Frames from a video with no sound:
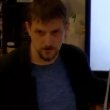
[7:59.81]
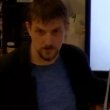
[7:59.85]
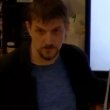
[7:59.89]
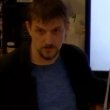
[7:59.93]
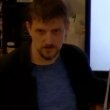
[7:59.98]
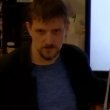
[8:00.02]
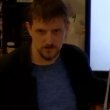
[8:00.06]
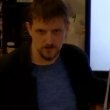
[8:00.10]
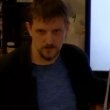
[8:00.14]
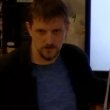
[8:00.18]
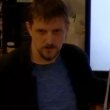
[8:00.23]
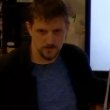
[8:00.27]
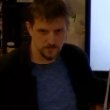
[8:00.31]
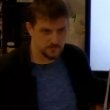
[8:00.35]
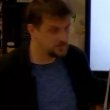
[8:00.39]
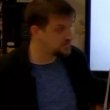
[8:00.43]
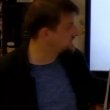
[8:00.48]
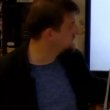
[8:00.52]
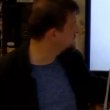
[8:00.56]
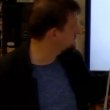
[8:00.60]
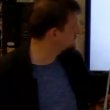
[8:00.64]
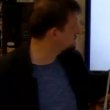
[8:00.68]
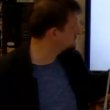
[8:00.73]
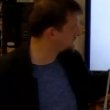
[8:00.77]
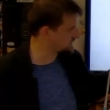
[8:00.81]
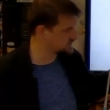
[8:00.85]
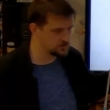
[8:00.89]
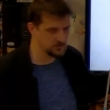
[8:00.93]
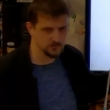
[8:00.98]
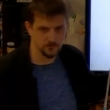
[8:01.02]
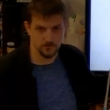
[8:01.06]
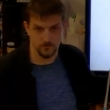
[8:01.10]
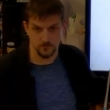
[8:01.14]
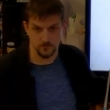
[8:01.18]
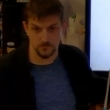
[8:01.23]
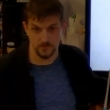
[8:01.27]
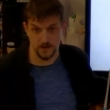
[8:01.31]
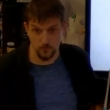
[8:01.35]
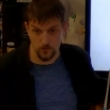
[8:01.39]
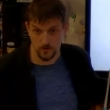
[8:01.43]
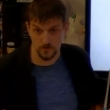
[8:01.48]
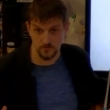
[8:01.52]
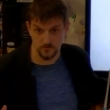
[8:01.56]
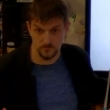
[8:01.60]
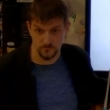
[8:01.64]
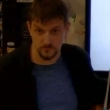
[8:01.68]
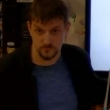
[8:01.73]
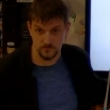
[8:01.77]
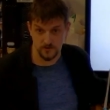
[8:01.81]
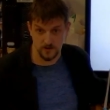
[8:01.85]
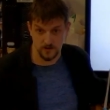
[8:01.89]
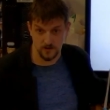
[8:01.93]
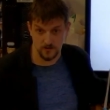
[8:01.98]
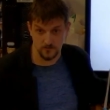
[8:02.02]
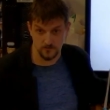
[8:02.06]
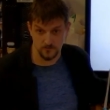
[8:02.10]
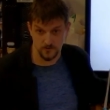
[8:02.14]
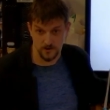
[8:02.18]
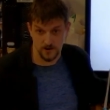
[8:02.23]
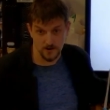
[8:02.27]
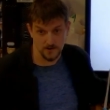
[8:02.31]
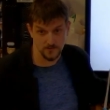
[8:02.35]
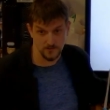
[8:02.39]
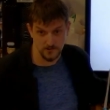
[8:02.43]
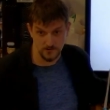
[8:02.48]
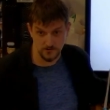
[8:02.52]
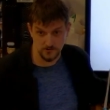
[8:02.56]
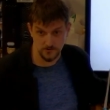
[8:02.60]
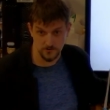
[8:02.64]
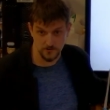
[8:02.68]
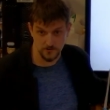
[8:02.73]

These bacteria only have one cell, so how do they do it? They have all